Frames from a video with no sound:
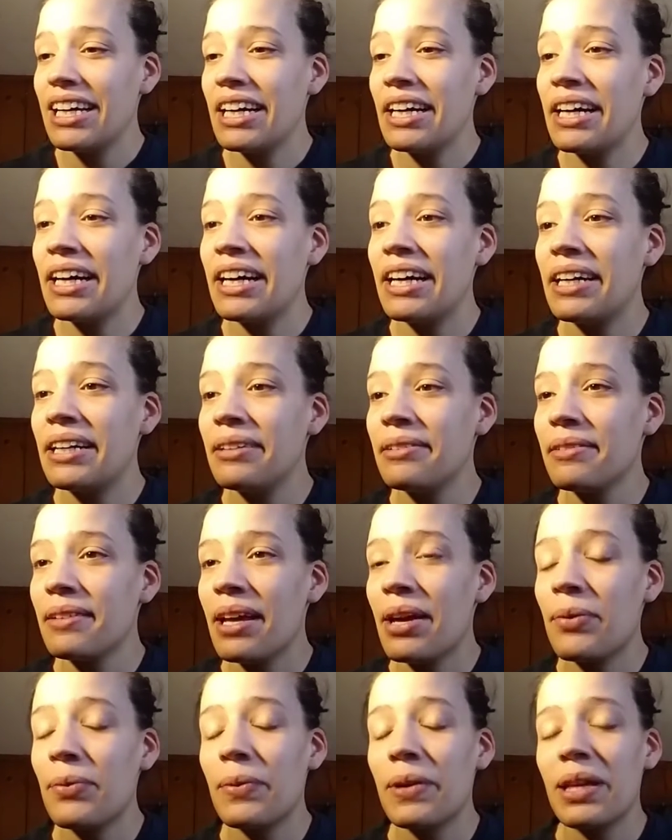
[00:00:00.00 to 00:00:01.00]

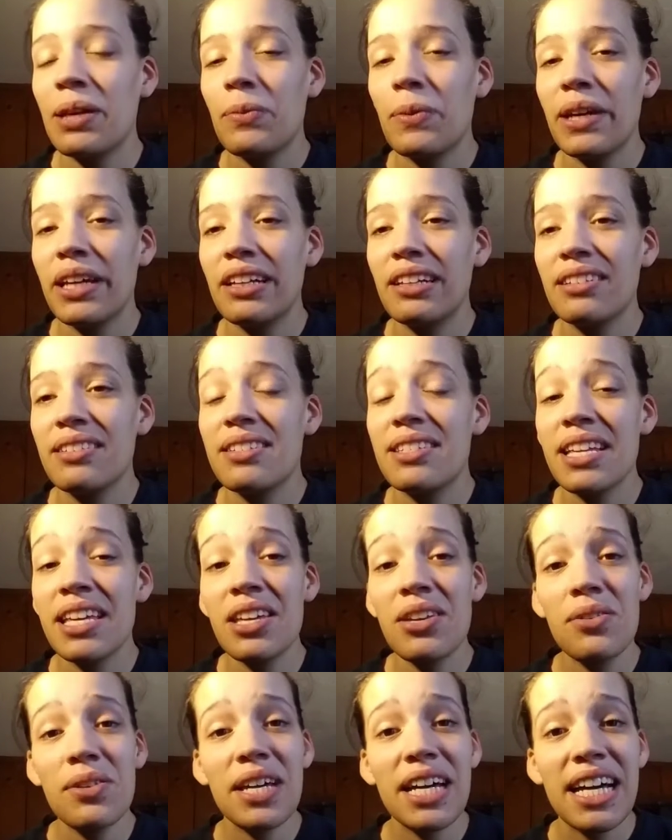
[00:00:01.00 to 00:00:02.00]
And we will
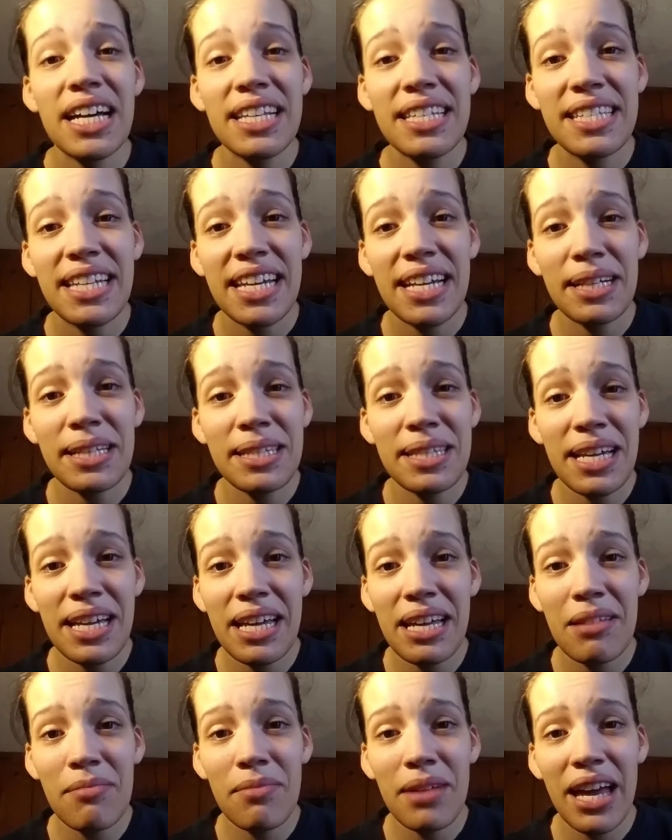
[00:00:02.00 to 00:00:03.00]
see you guys next
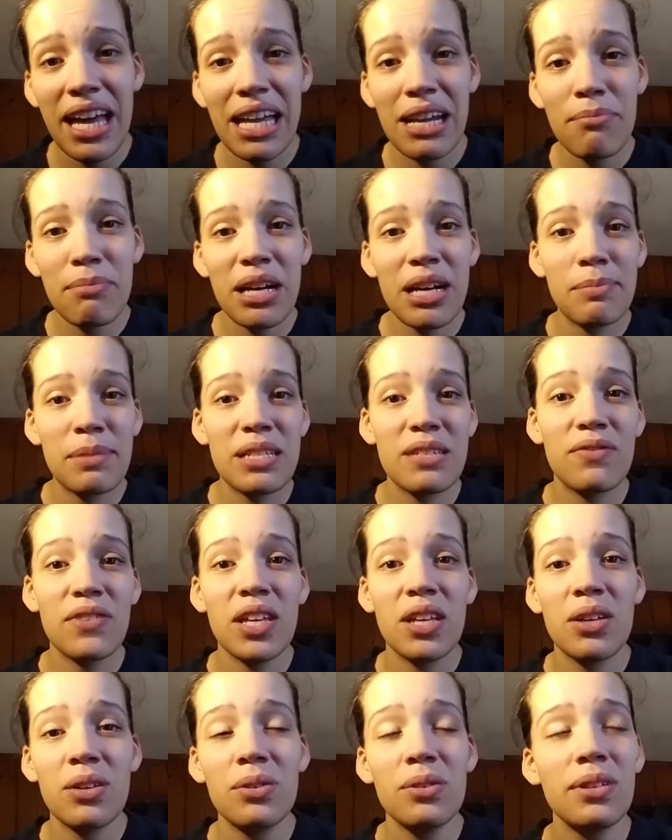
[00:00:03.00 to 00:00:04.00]
time at A Mama's
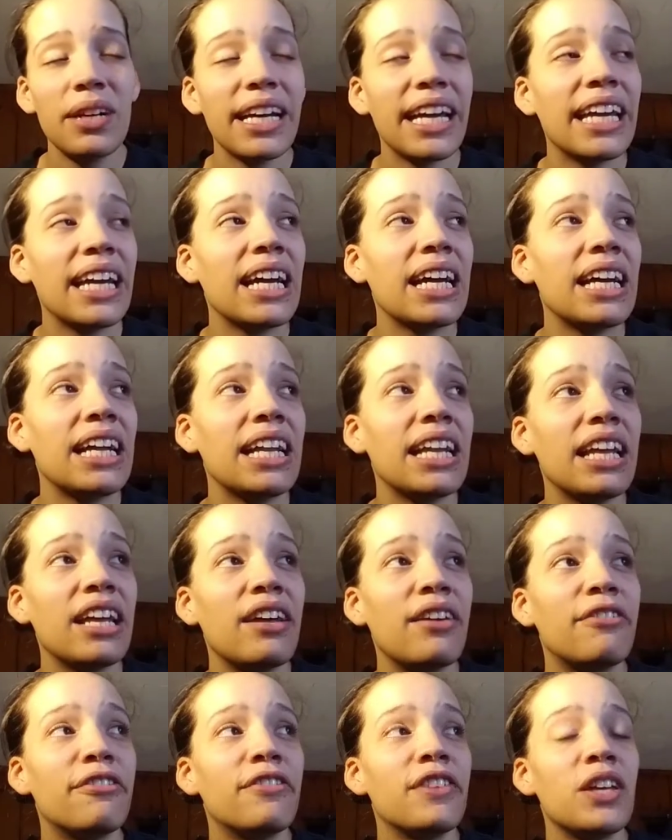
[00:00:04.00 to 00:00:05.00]
View. And
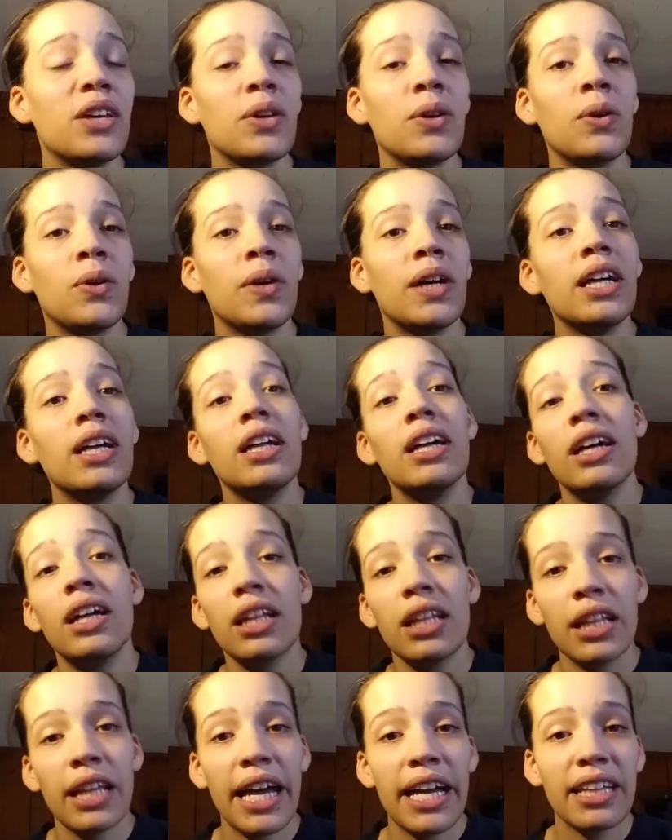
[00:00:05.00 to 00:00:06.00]
if you
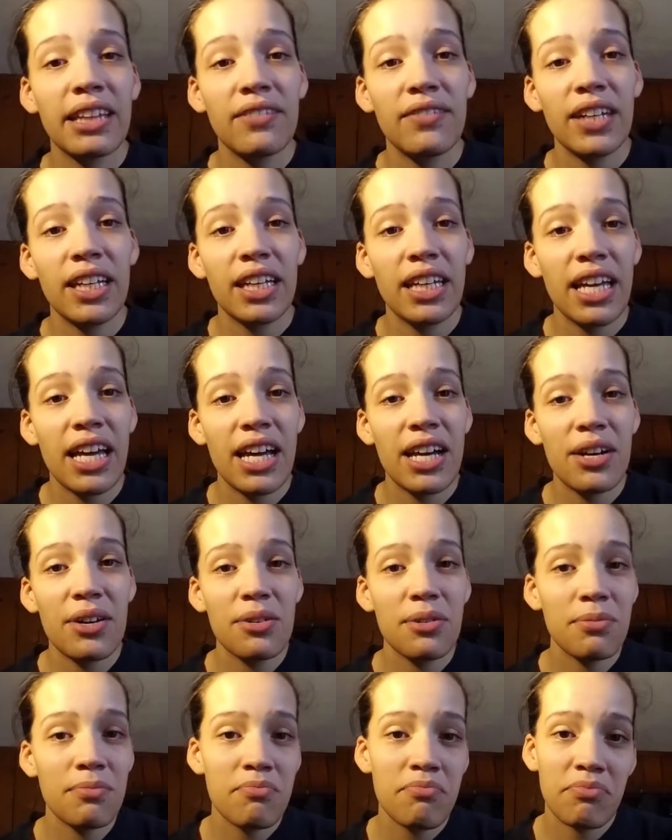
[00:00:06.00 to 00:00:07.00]
like the
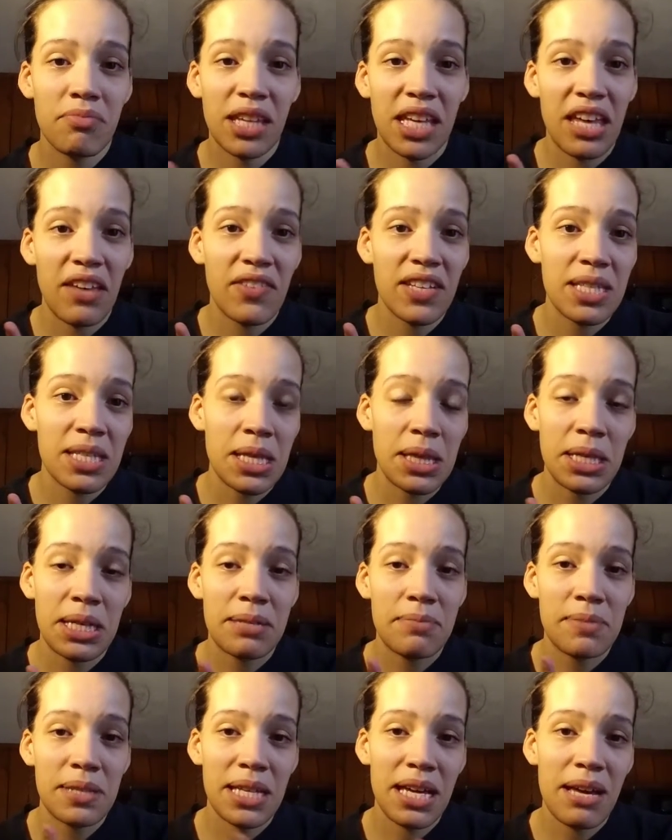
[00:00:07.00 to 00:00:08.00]
video, give us a
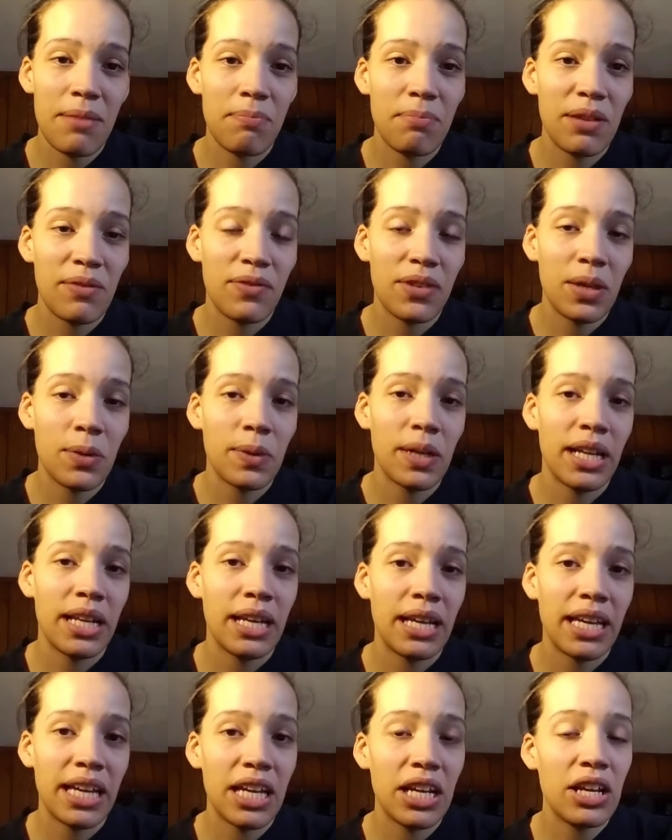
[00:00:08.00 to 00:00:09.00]
thumbs up. If you want
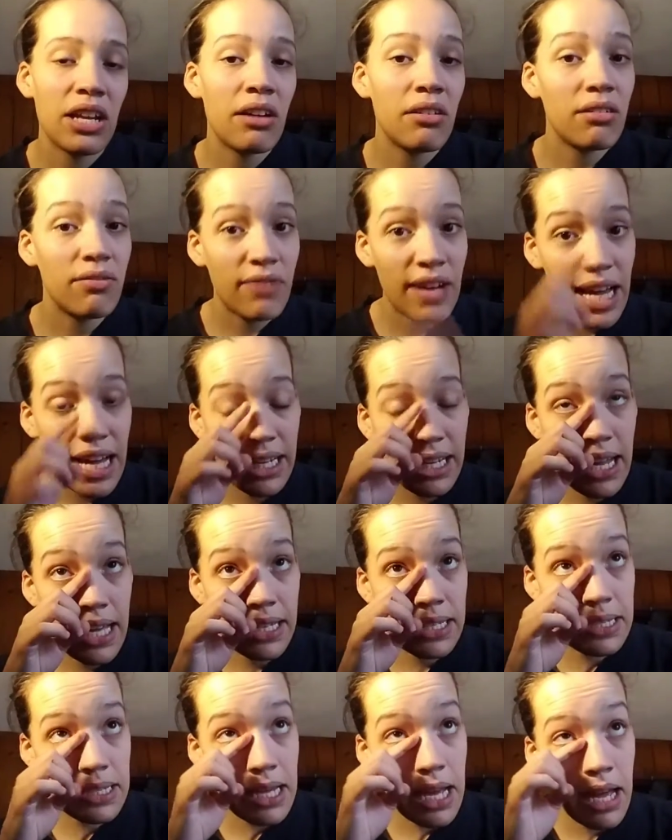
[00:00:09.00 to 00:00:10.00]
to get notified
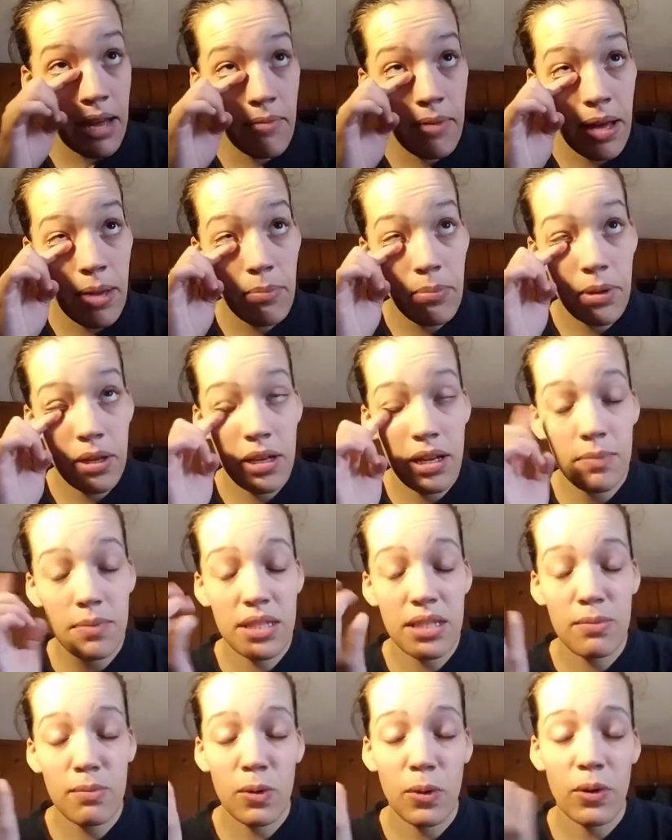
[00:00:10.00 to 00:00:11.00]
next time I put up
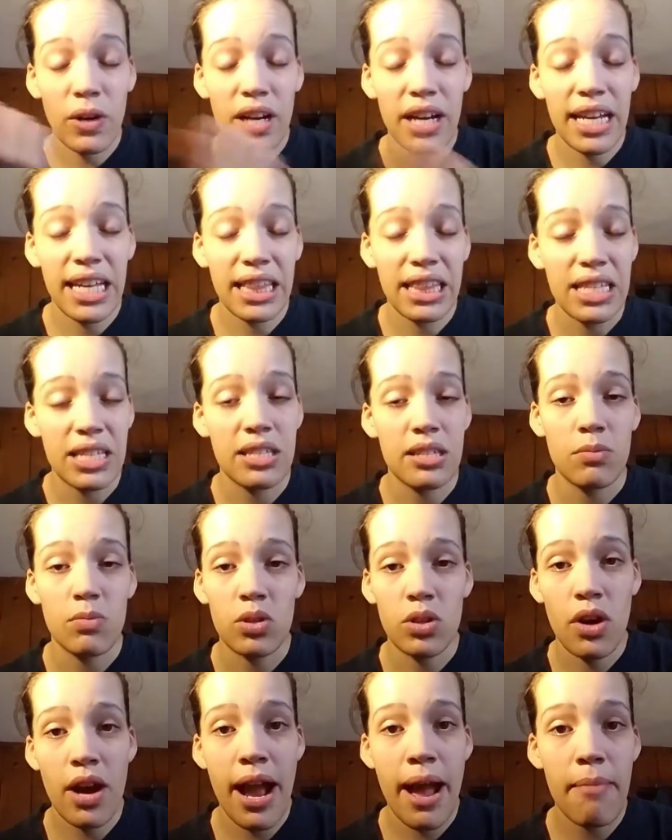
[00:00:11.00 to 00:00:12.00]
some more, hit the
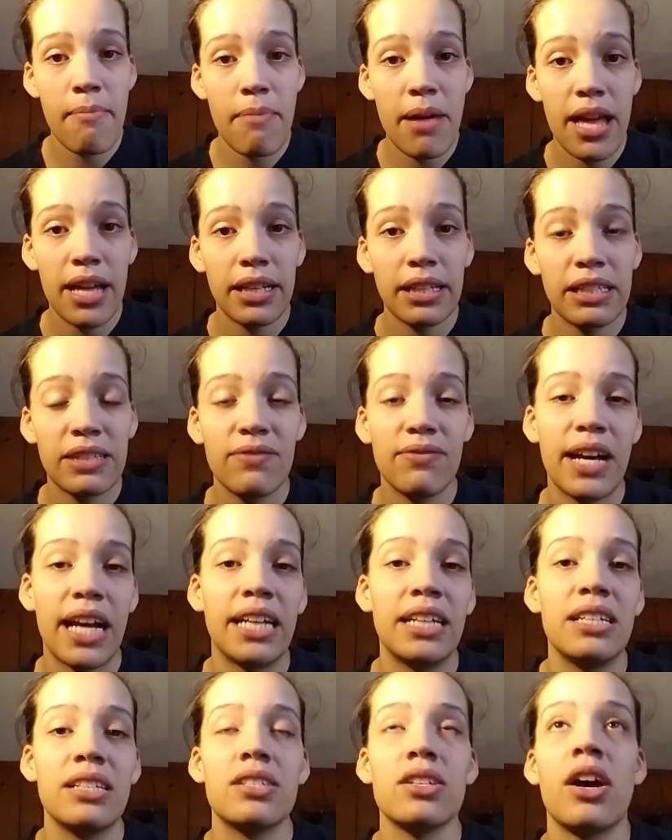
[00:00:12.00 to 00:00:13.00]
subscribe button.
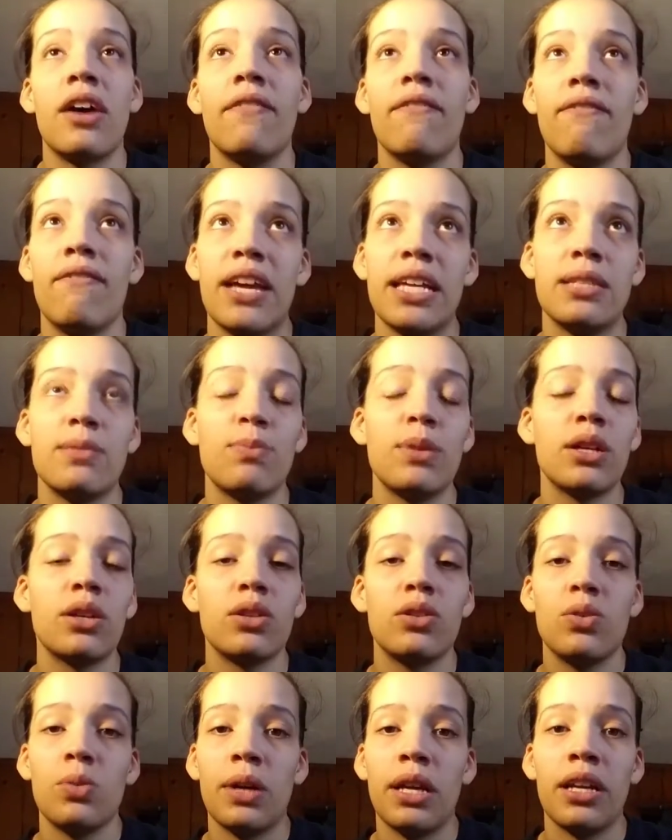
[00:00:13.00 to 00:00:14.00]
Find us on Facebook,
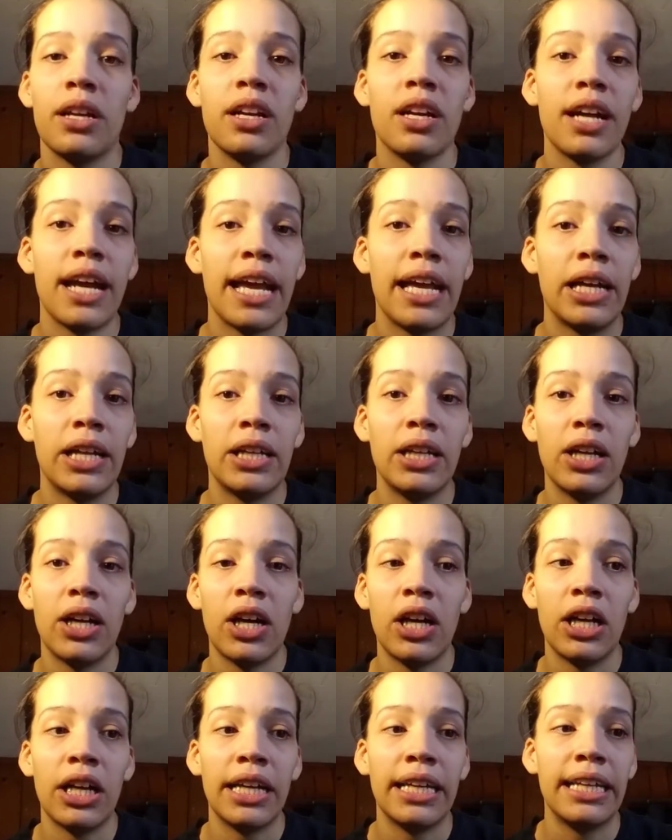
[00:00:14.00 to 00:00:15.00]
Twitter, and
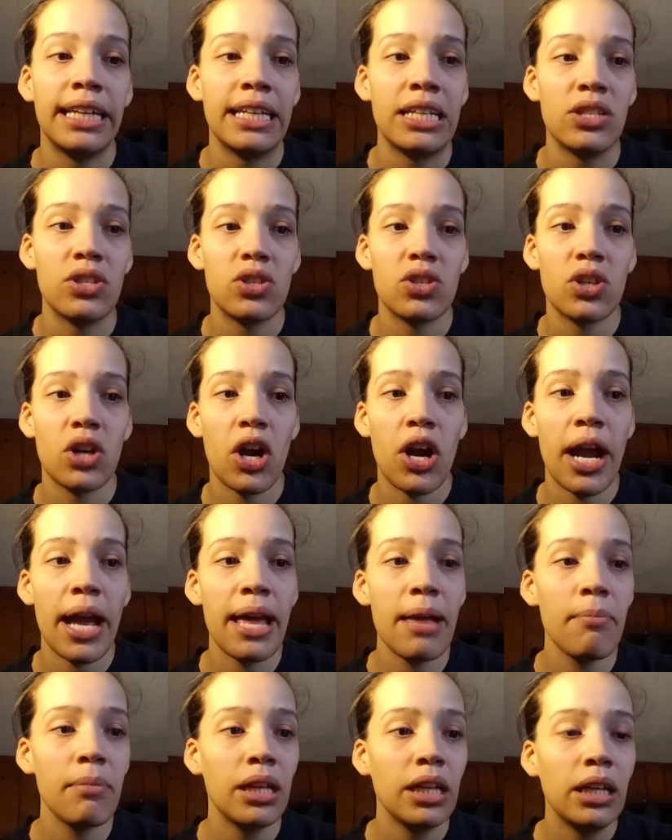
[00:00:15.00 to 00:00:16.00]
on
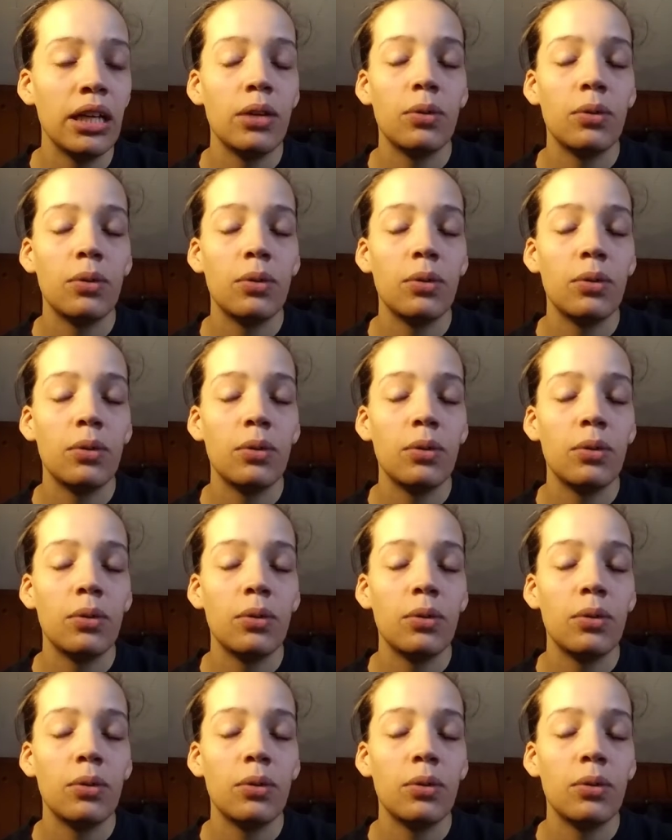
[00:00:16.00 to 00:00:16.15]
Instagram.